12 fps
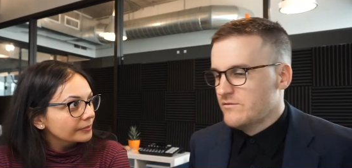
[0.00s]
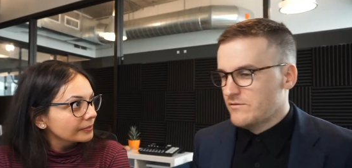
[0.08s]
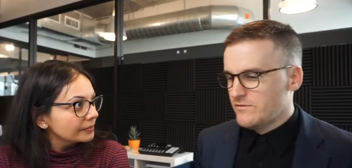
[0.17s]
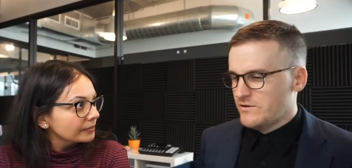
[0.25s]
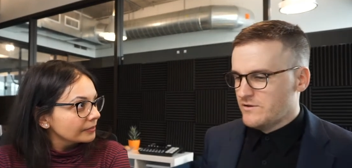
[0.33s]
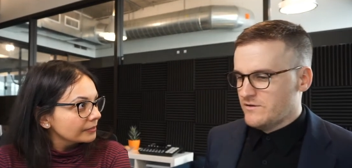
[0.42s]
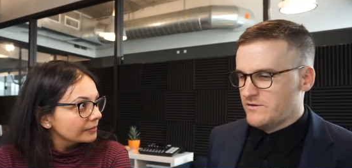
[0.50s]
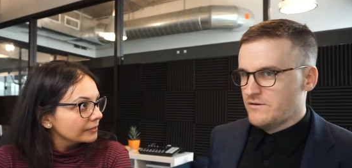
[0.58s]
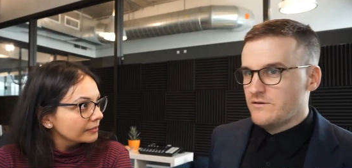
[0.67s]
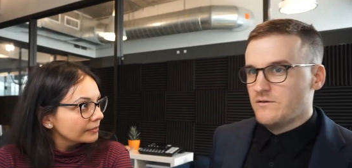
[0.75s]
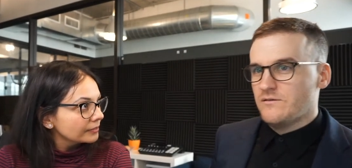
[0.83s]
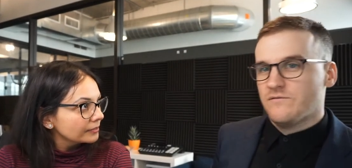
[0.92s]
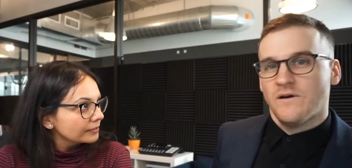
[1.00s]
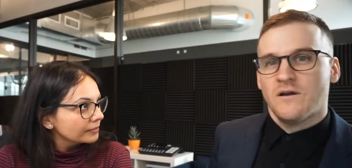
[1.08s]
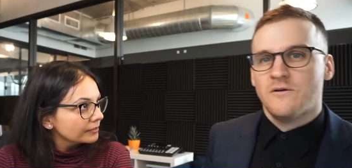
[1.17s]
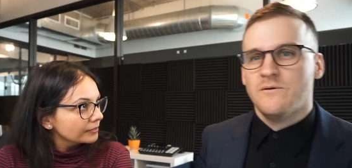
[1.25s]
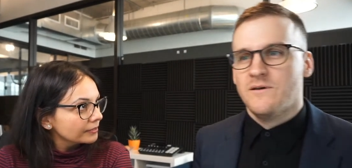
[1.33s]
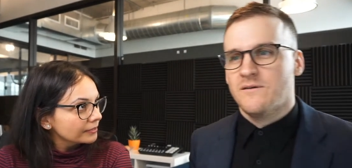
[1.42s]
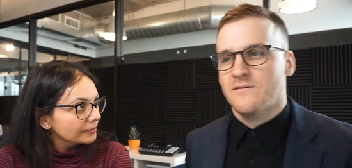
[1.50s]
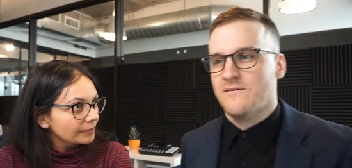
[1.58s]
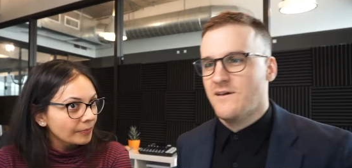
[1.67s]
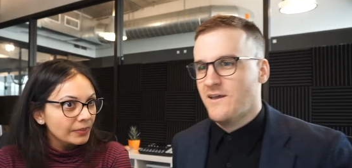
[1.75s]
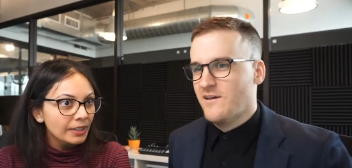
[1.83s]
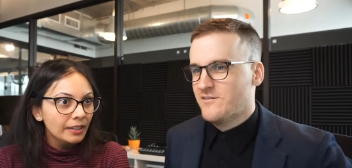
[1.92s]
Speaker 1: Uh, fire away, I
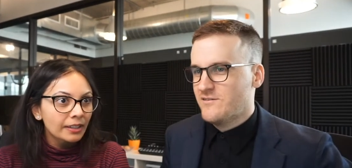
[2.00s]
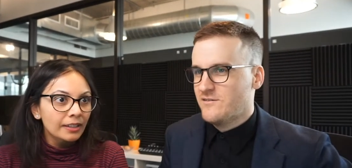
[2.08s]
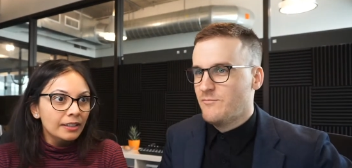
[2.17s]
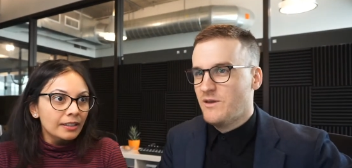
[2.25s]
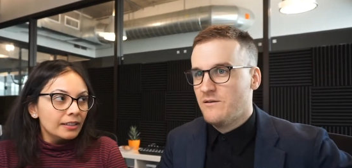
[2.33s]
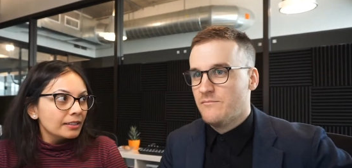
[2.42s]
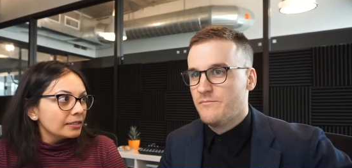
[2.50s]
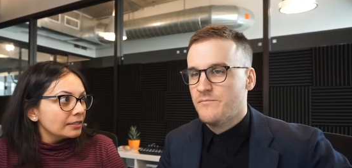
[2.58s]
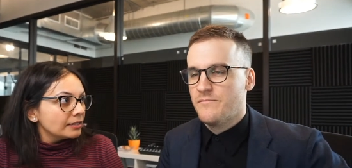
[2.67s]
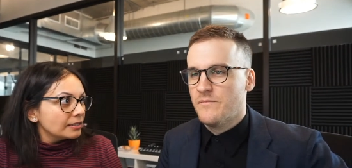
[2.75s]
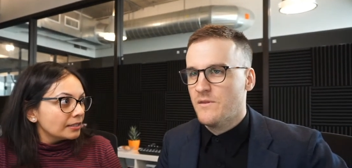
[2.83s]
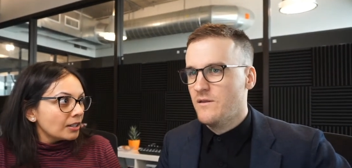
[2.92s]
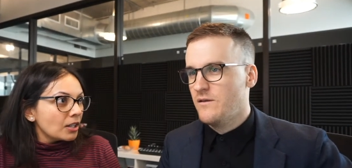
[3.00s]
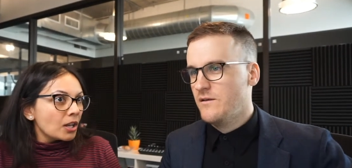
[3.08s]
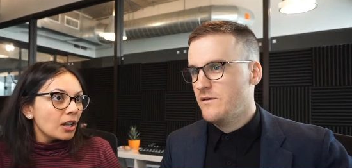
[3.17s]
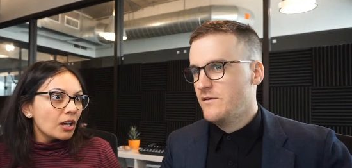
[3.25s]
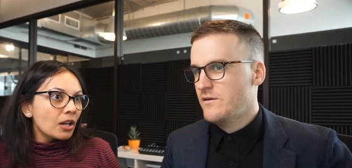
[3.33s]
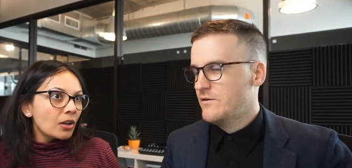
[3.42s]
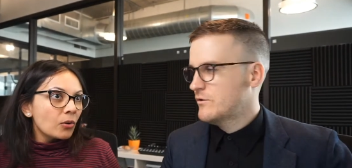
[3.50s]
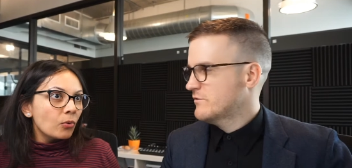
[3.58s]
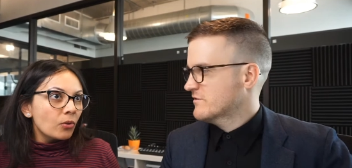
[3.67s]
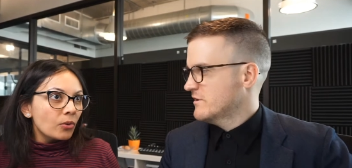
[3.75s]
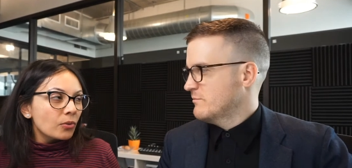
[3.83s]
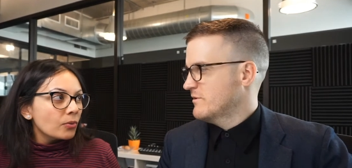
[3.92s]
guess. I mean, who's
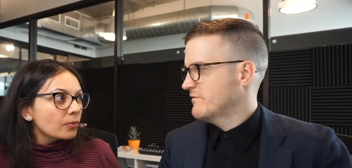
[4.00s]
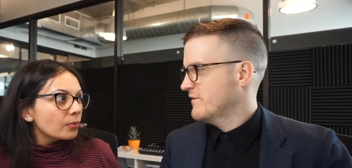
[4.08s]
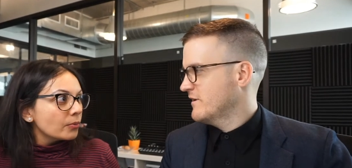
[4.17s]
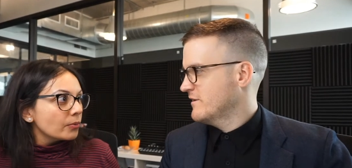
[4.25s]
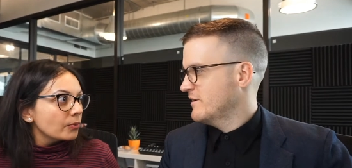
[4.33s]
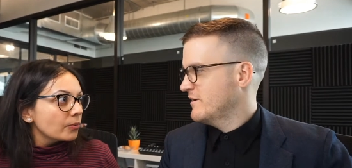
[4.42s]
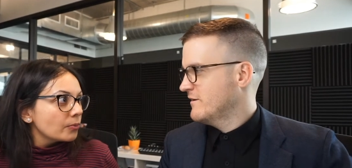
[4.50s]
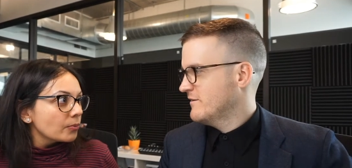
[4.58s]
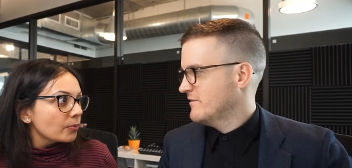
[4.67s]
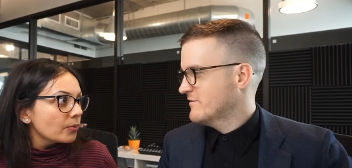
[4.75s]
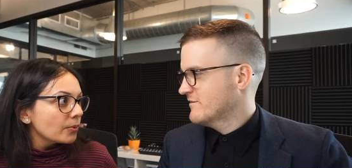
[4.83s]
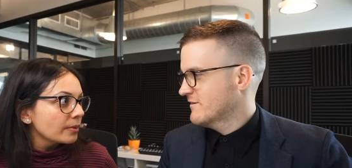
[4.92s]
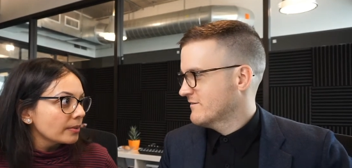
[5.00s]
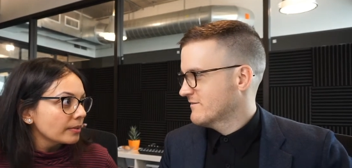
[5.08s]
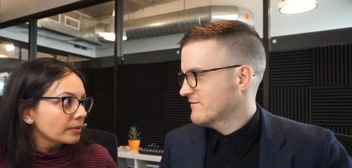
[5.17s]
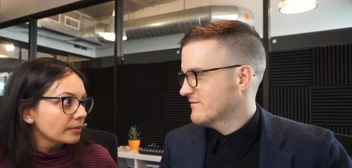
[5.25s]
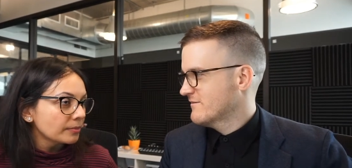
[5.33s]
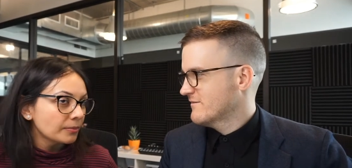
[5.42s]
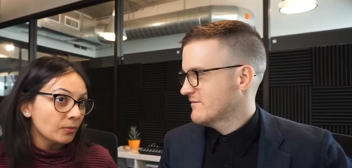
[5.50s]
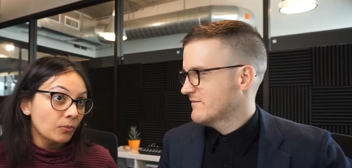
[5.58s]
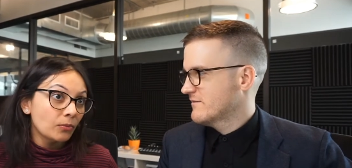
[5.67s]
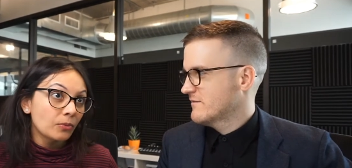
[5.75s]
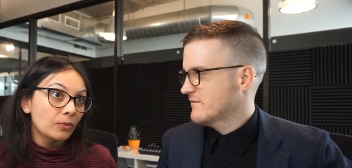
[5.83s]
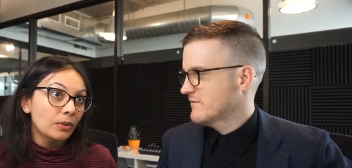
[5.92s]
going to be filing an LLC?
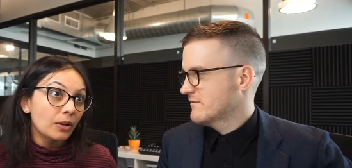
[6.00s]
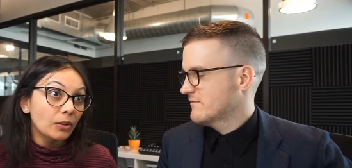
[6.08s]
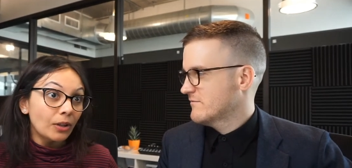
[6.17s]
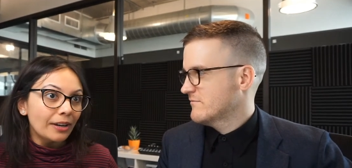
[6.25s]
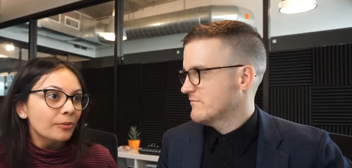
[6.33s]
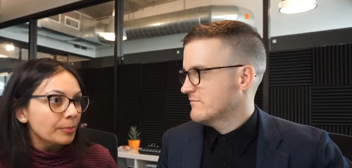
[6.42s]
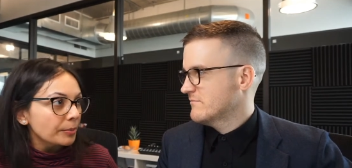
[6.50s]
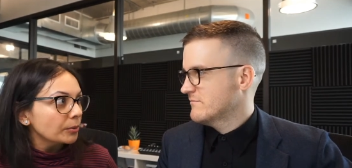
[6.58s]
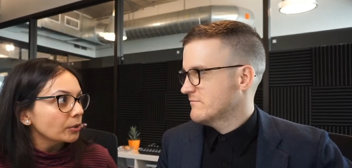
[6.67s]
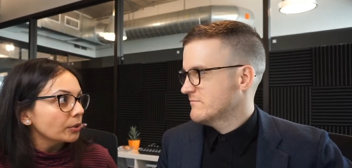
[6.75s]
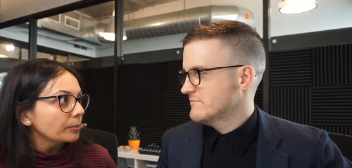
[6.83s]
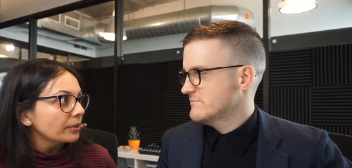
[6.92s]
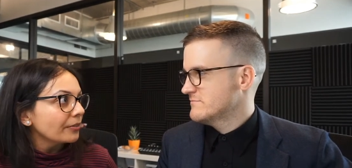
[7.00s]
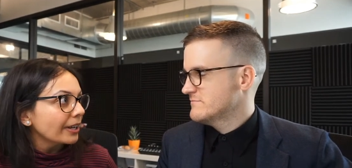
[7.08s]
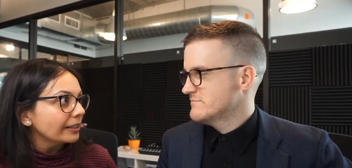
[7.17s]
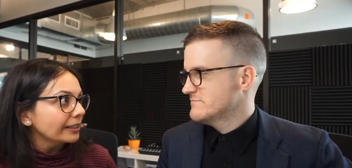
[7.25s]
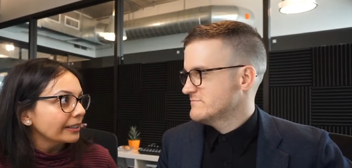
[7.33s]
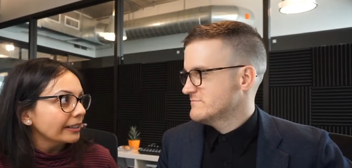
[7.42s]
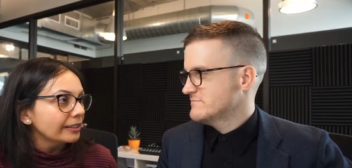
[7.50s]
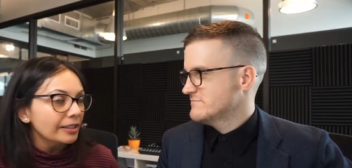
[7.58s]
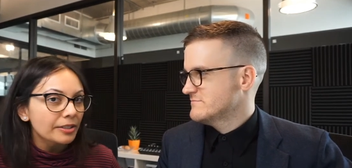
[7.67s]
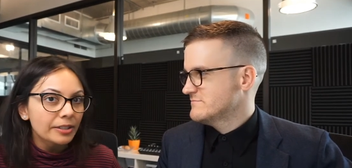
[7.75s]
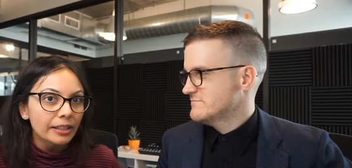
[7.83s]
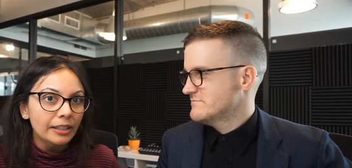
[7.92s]
Speaker 2: A lot of people could be filing an
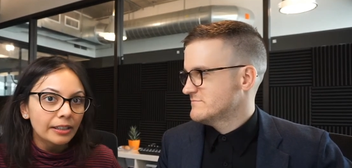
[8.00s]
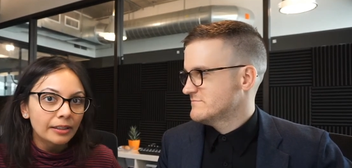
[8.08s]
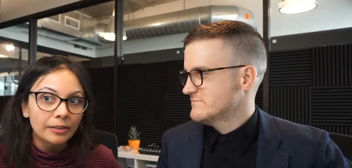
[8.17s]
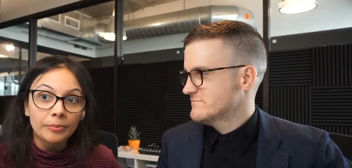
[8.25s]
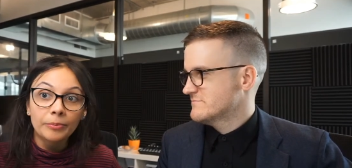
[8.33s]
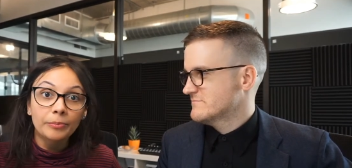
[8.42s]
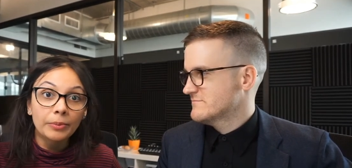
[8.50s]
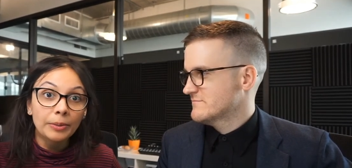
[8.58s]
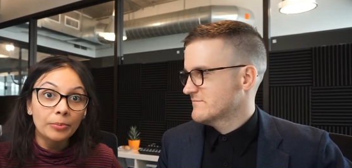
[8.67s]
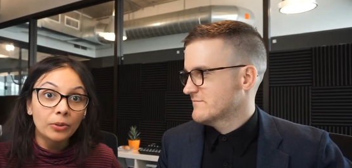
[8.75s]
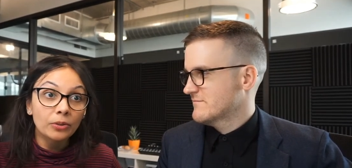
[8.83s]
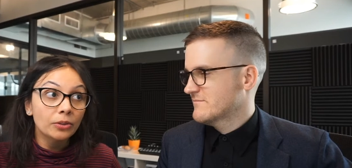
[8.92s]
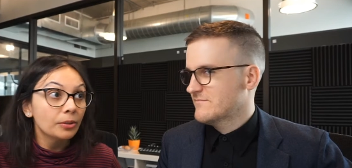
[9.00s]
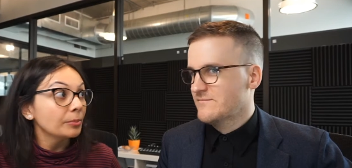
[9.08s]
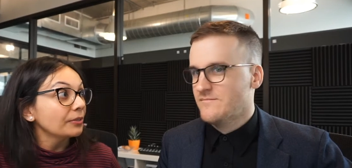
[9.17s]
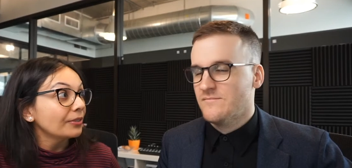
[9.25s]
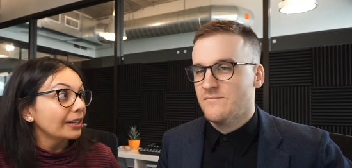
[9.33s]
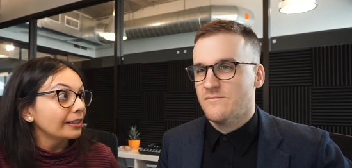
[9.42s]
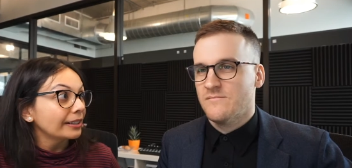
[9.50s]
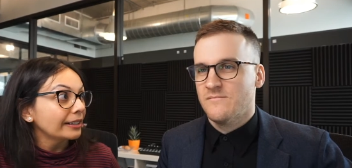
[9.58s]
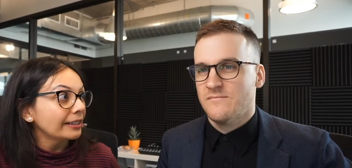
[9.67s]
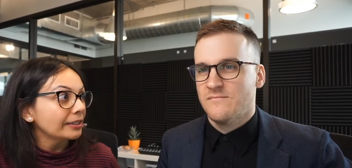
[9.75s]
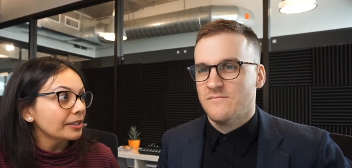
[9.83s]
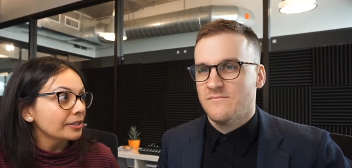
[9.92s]
LLC. People could be filing an
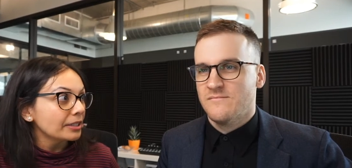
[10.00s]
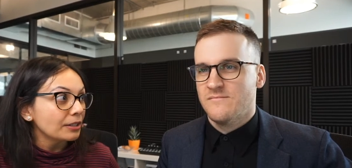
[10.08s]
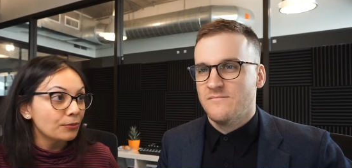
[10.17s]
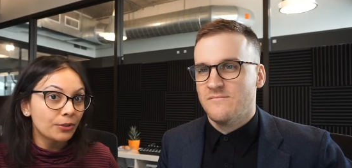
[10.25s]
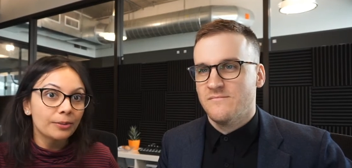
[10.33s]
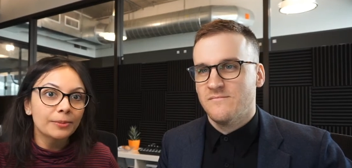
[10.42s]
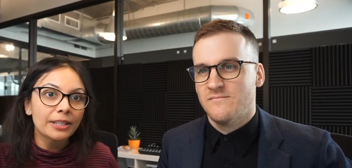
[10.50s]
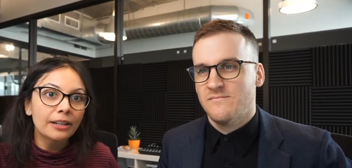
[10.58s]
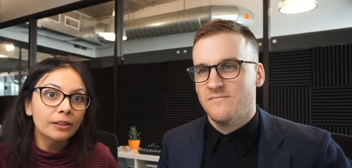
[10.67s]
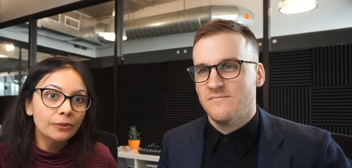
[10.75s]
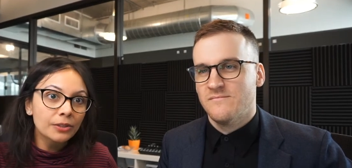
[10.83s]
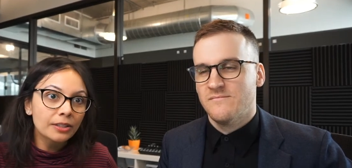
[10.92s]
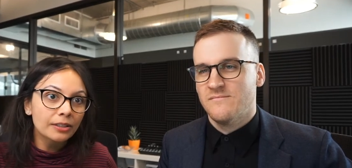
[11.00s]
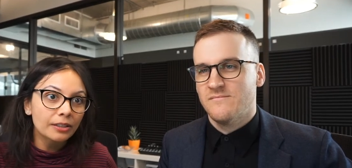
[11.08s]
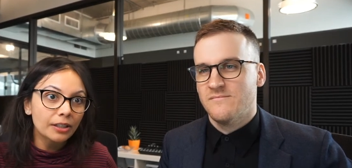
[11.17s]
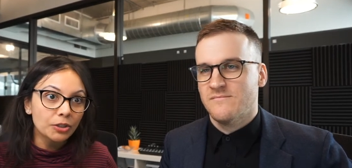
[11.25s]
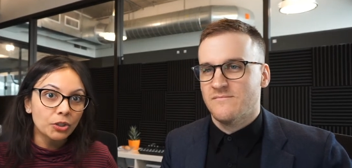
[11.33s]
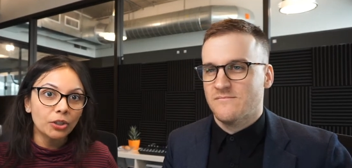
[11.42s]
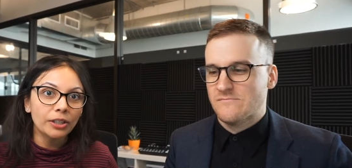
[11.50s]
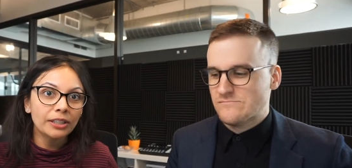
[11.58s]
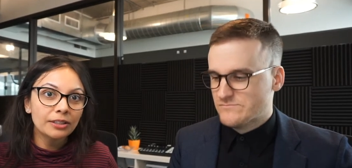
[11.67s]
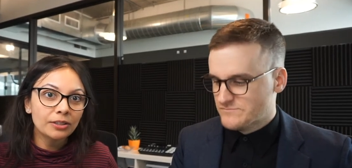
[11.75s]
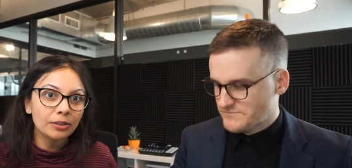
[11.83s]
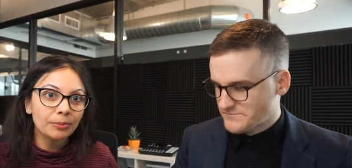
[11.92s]
LLC for themselves. Attorneys could